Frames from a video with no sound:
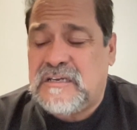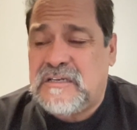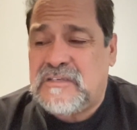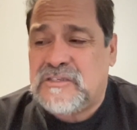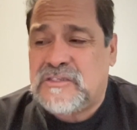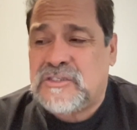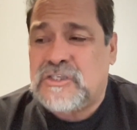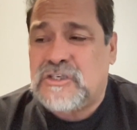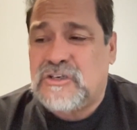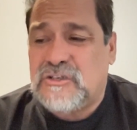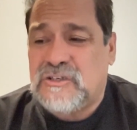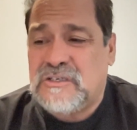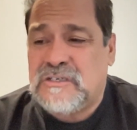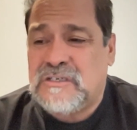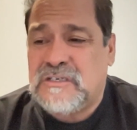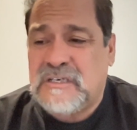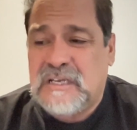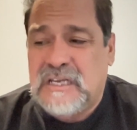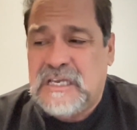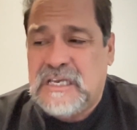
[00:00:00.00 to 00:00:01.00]

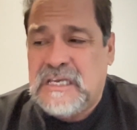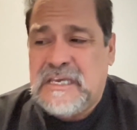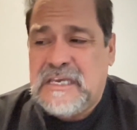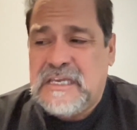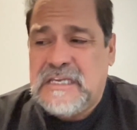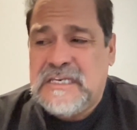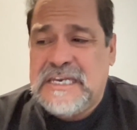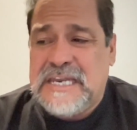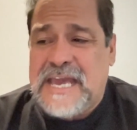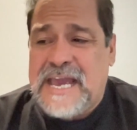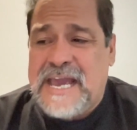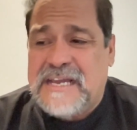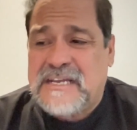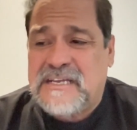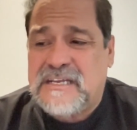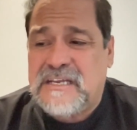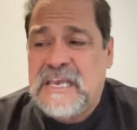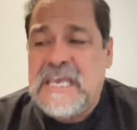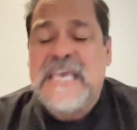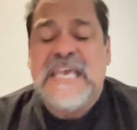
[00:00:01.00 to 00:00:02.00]
certain
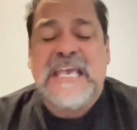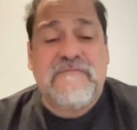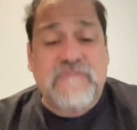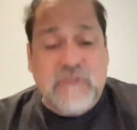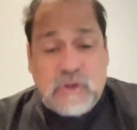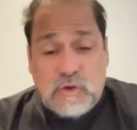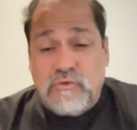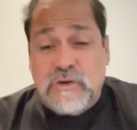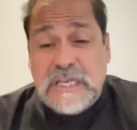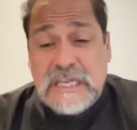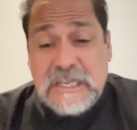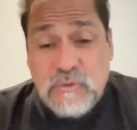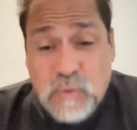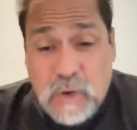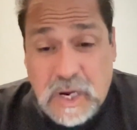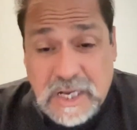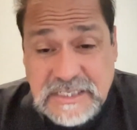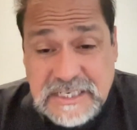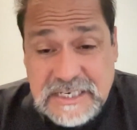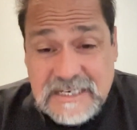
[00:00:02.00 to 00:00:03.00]
knack. If you really
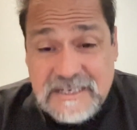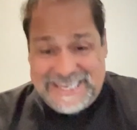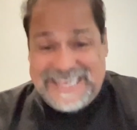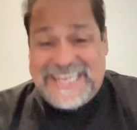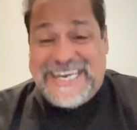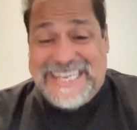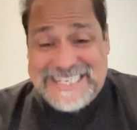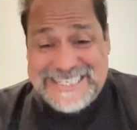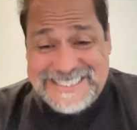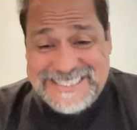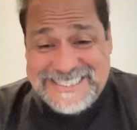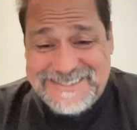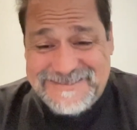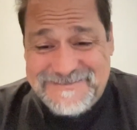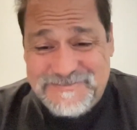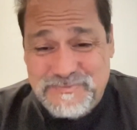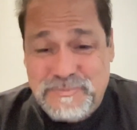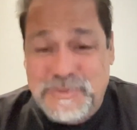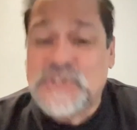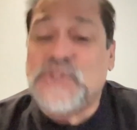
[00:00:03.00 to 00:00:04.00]
want it, it is.
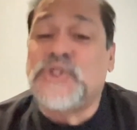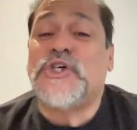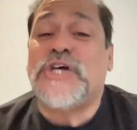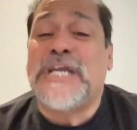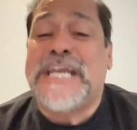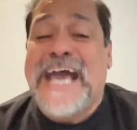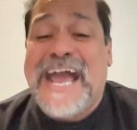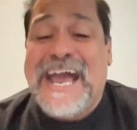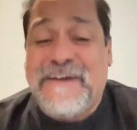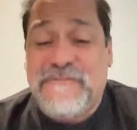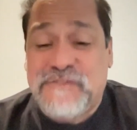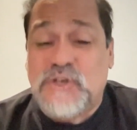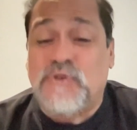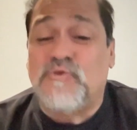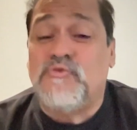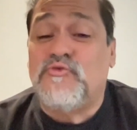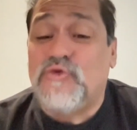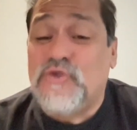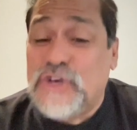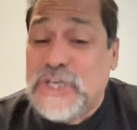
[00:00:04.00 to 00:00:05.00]
But you're going to have to
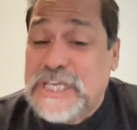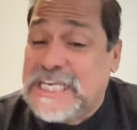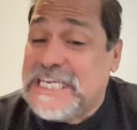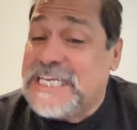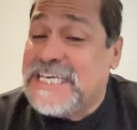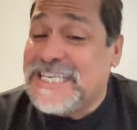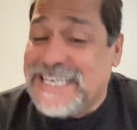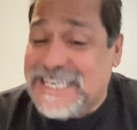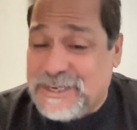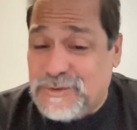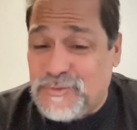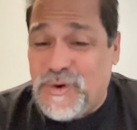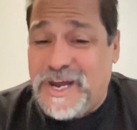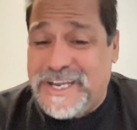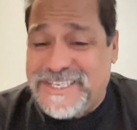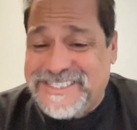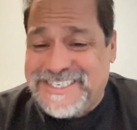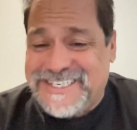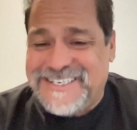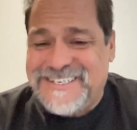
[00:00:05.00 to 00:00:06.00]
really
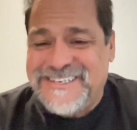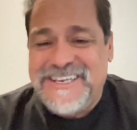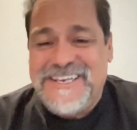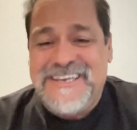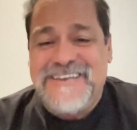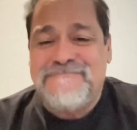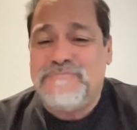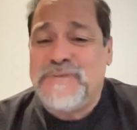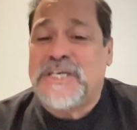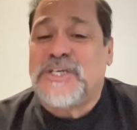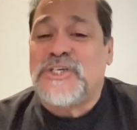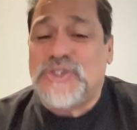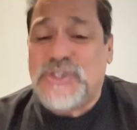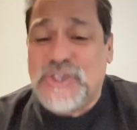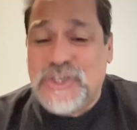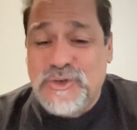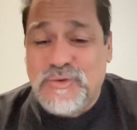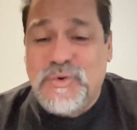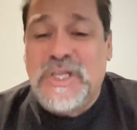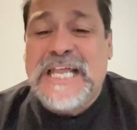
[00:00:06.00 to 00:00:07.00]
want it, because
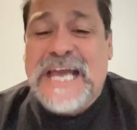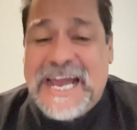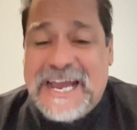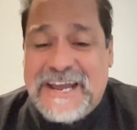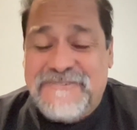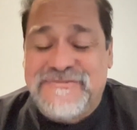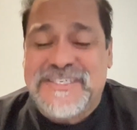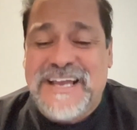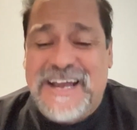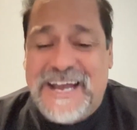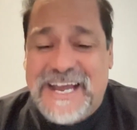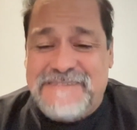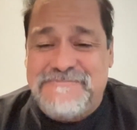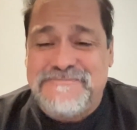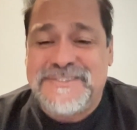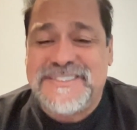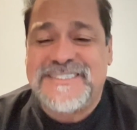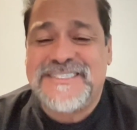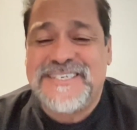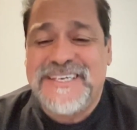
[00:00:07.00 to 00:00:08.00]
you will have
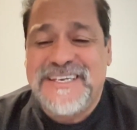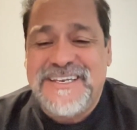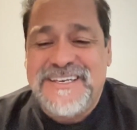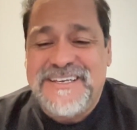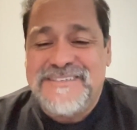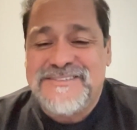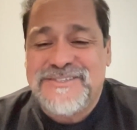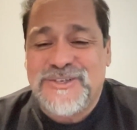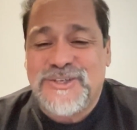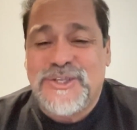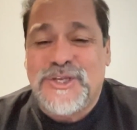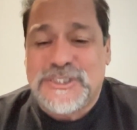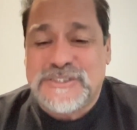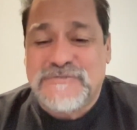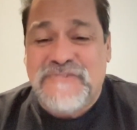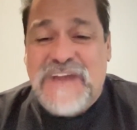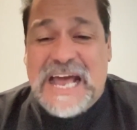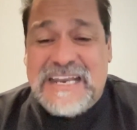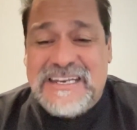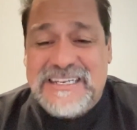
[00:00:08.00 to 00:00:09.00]
times, to
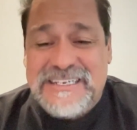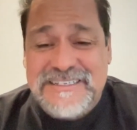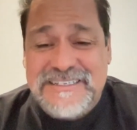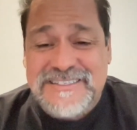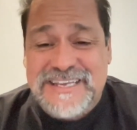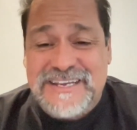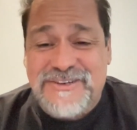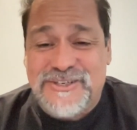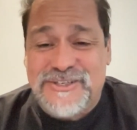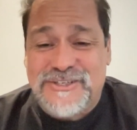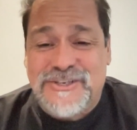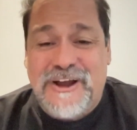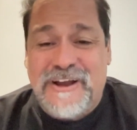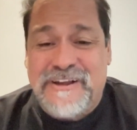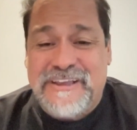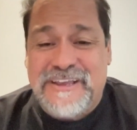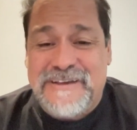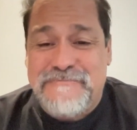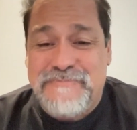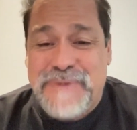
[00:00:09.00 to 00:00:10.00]
those valleys that you're
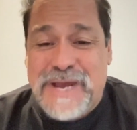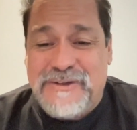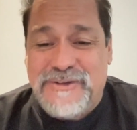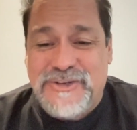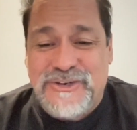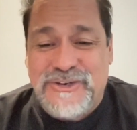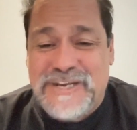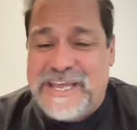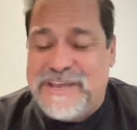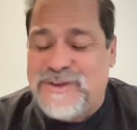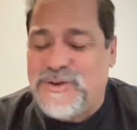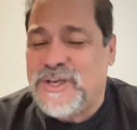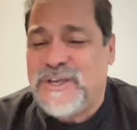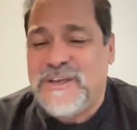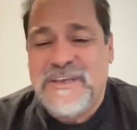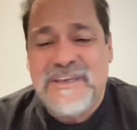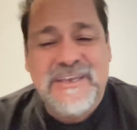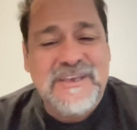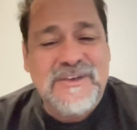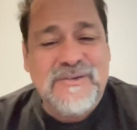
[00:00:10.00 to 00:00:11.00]
talking about, you're like,
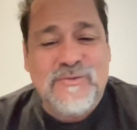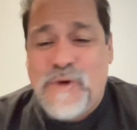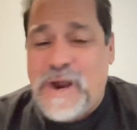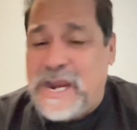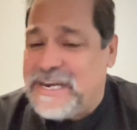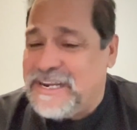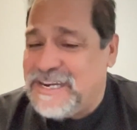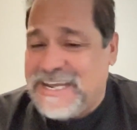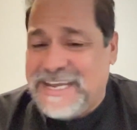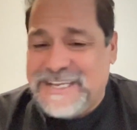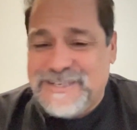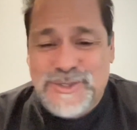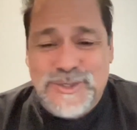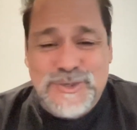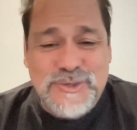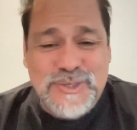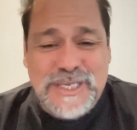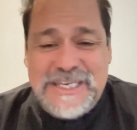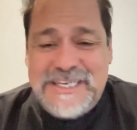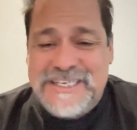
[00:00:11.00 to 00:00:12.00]
why did I
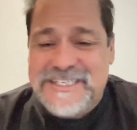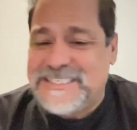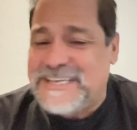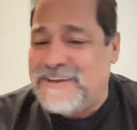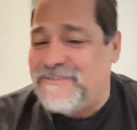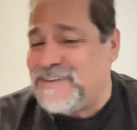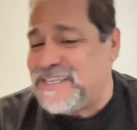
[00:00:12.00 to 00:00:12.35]
do this?